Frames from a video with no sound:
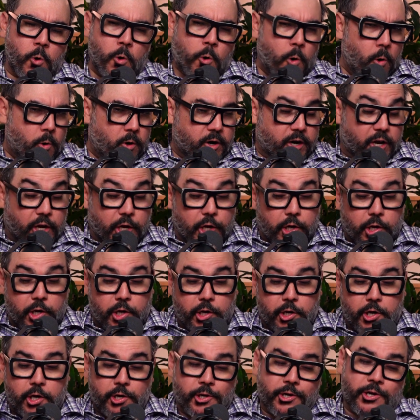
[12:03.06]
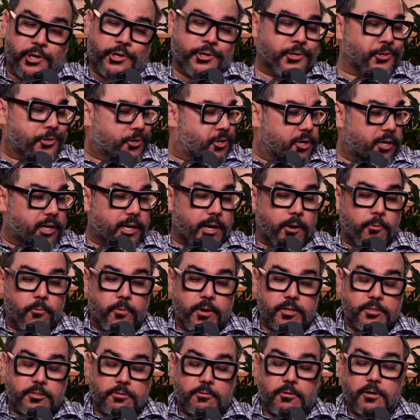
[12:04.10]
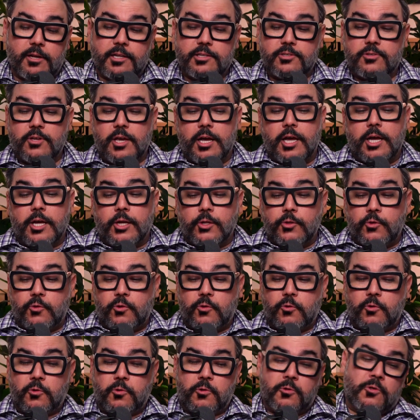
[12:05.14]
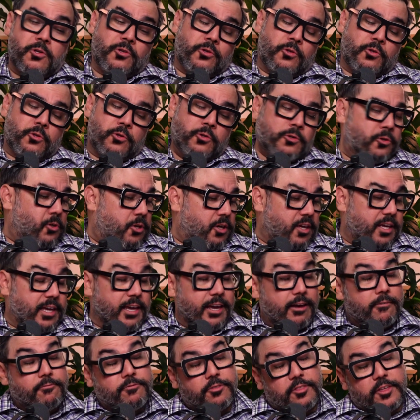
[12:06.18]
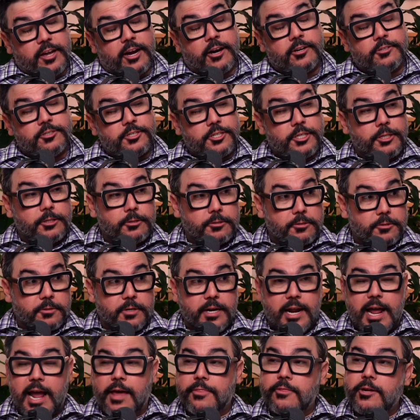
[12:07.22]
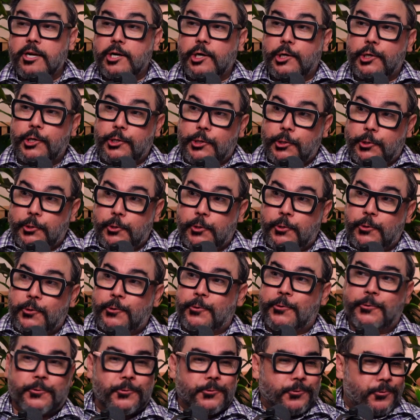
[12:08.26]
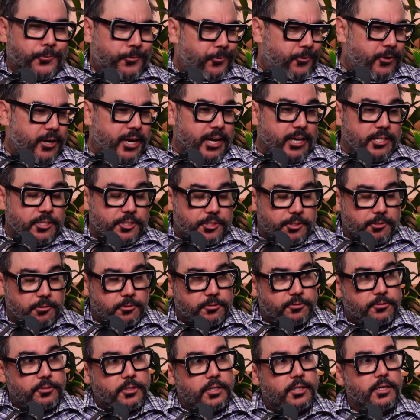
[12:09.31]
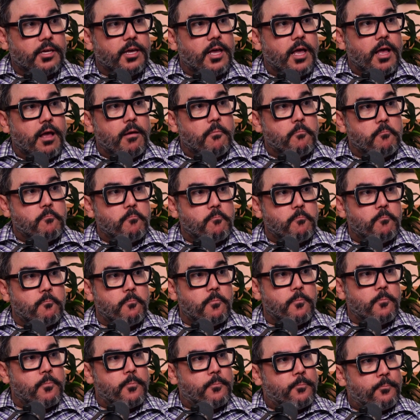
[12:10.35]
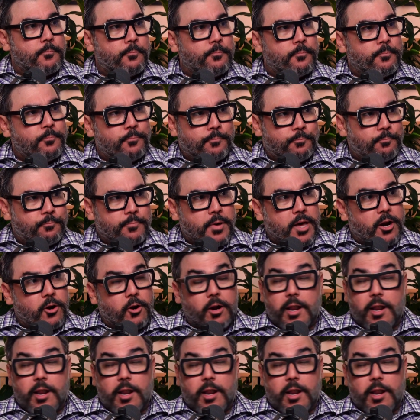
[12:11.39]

or cook at restaurants to give their children and their grandchildren better